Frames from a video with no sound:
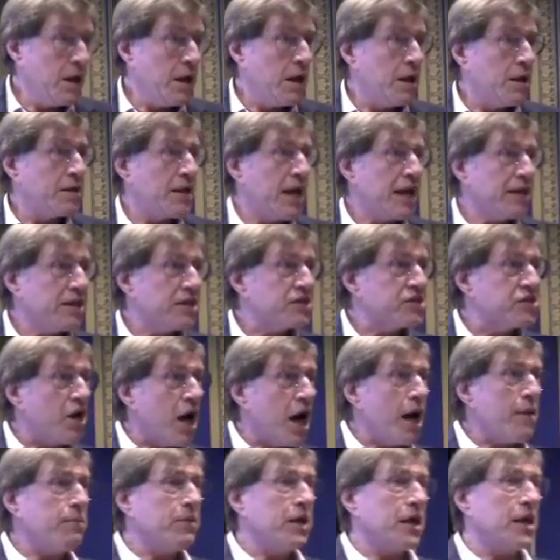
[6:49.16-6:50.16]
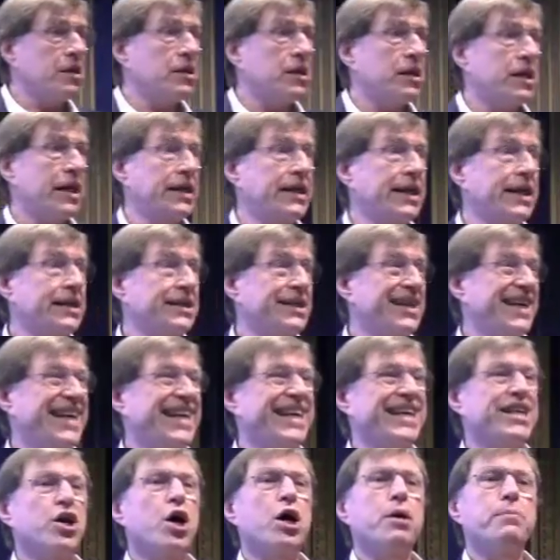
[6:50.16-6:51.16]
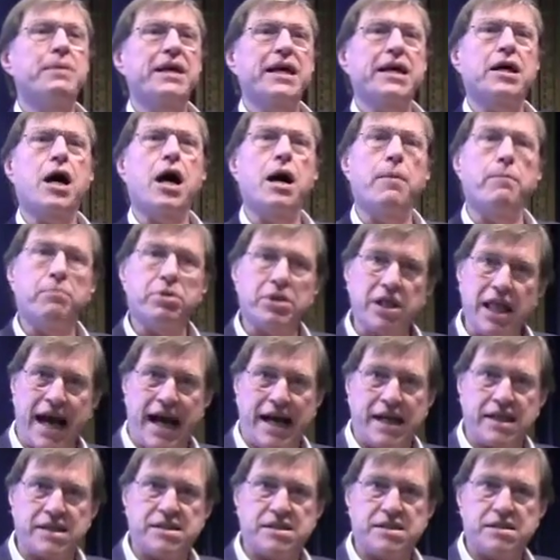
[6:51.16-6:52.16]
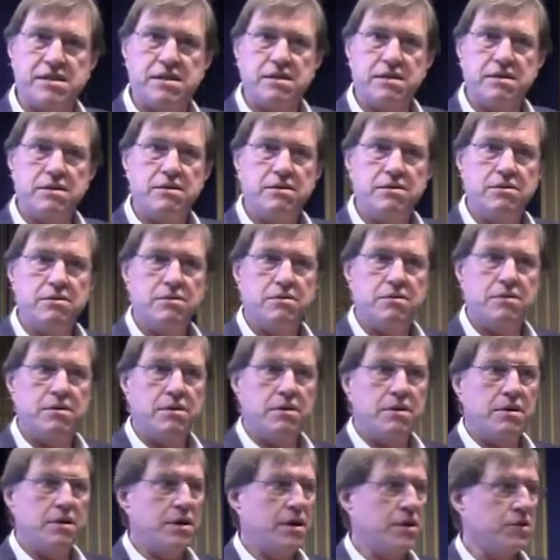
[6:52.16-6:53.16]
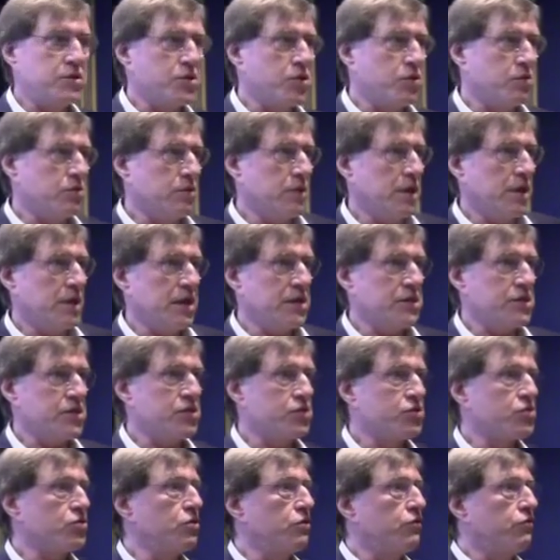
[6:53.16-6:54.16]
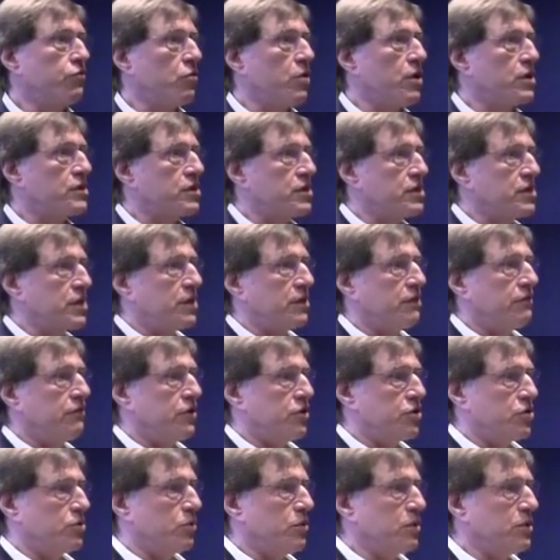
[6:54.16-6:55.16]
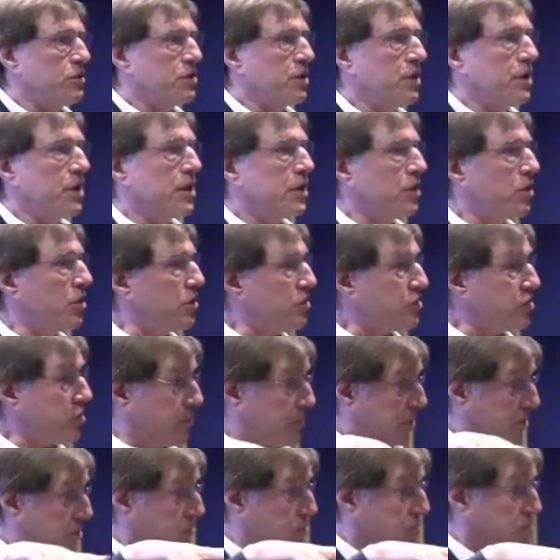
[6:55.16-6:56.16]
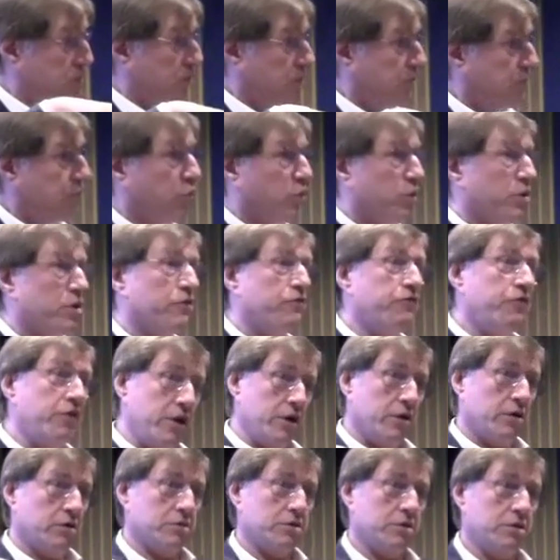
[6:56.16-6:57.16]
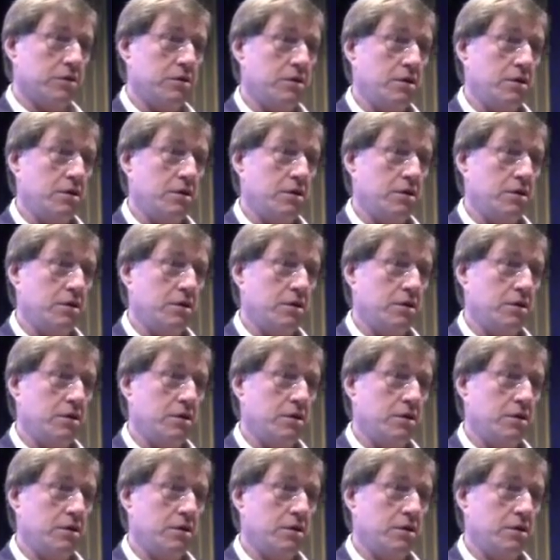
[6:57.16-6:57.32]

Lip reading: That does not mean that identity cannot be complex. And certainly this is true for us as individuals, and it can also be true for the field.